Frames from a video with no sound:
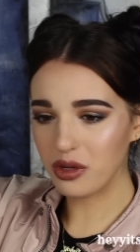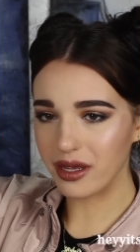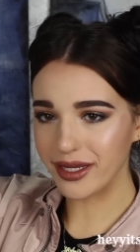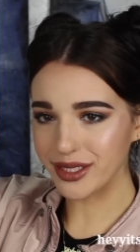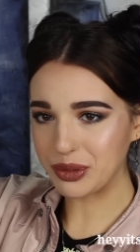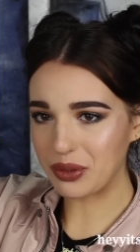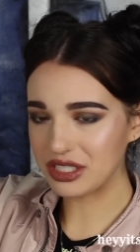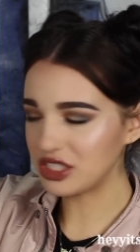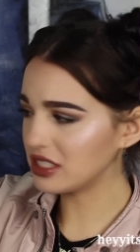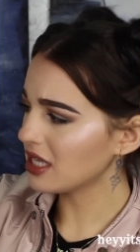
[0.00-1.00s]
Okay,
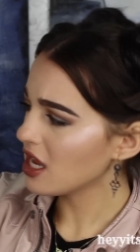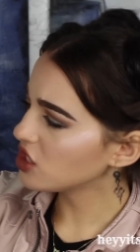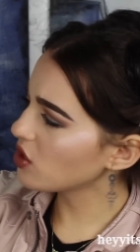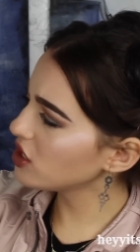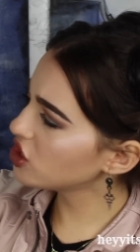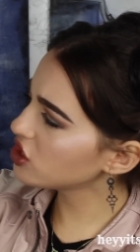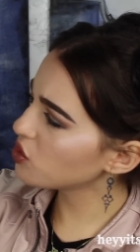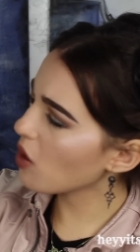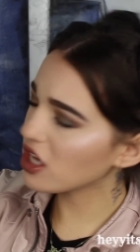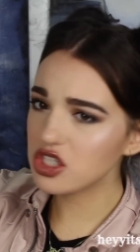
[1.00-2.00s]
swatches. So I
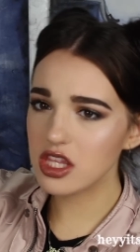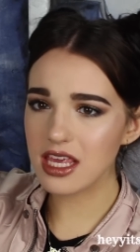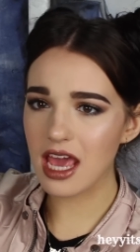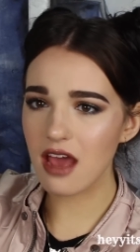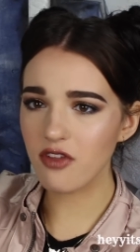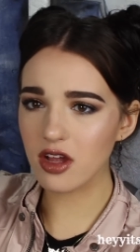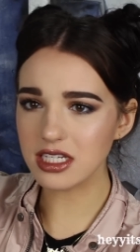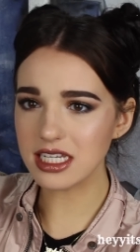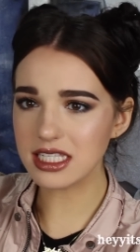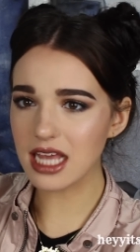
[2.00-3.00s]
just swatched the Kat Von
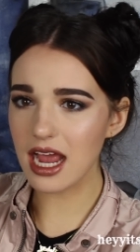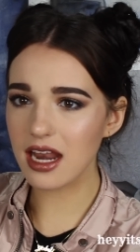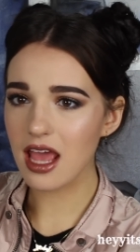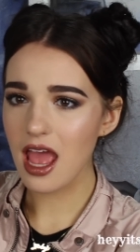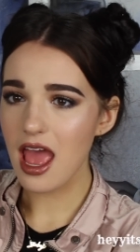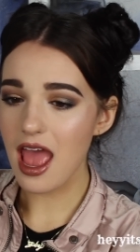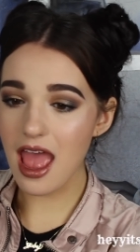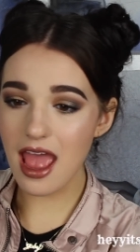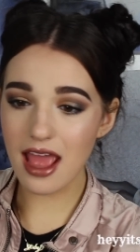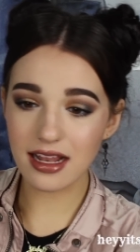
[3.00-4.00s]
D side,
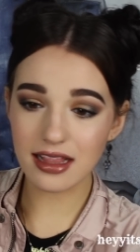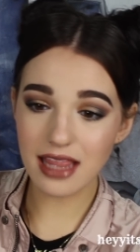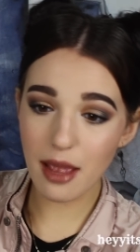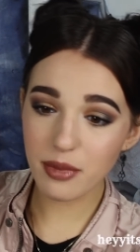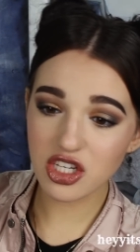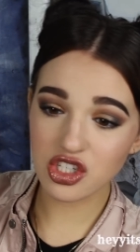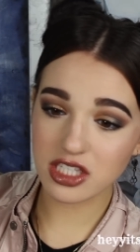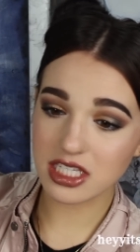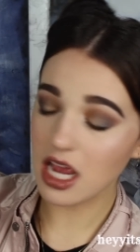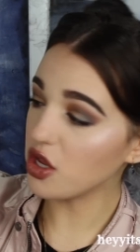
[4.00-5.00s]
and let me
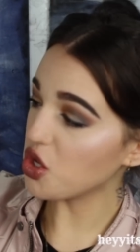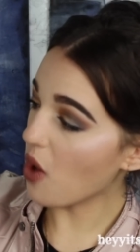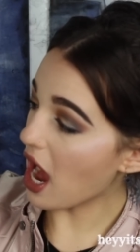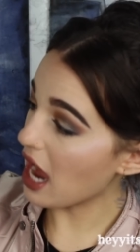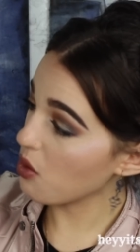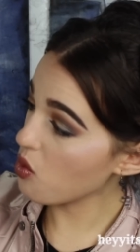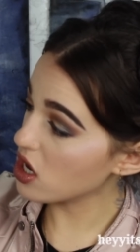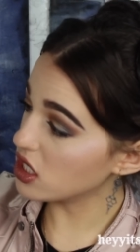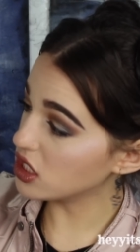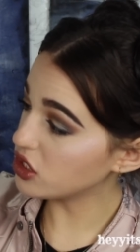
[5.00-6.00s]
just tell you, I
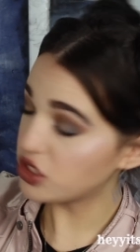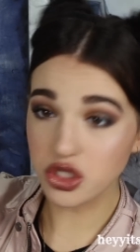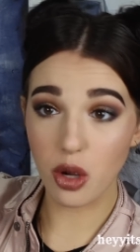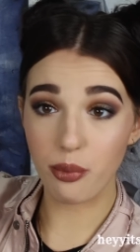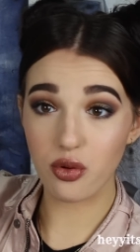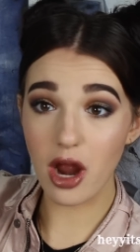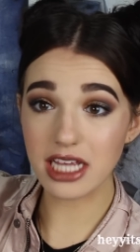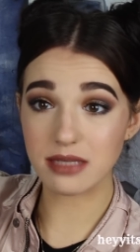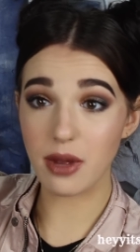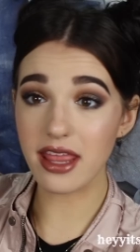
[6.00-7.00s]
was
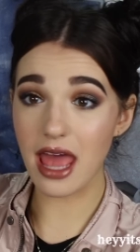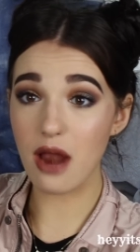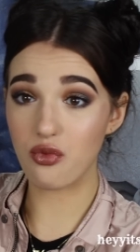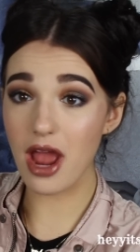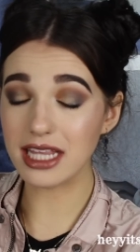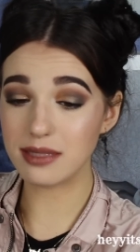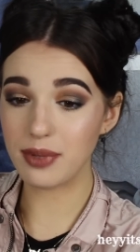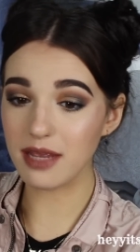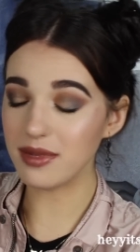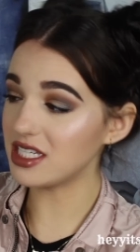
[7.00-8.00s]
surprised by that red's
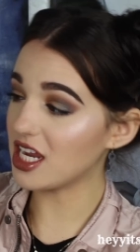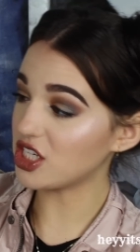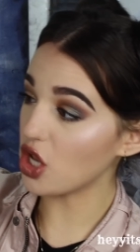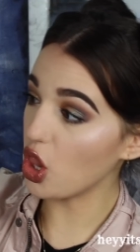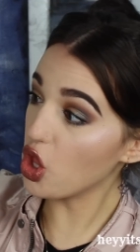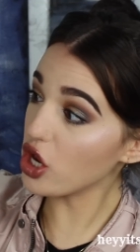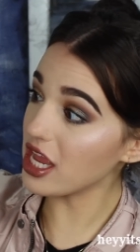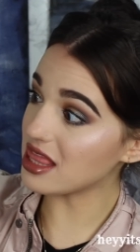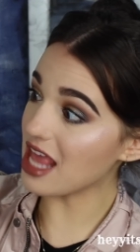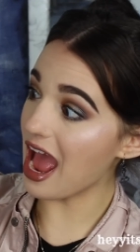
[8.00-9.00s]
pigmentation. Look
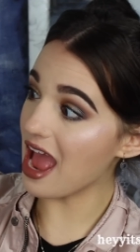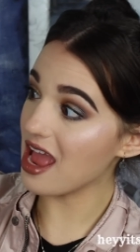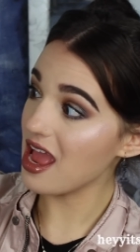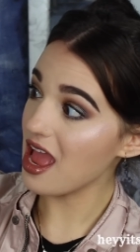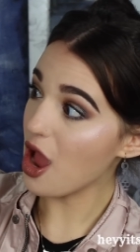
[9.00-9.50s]
at that.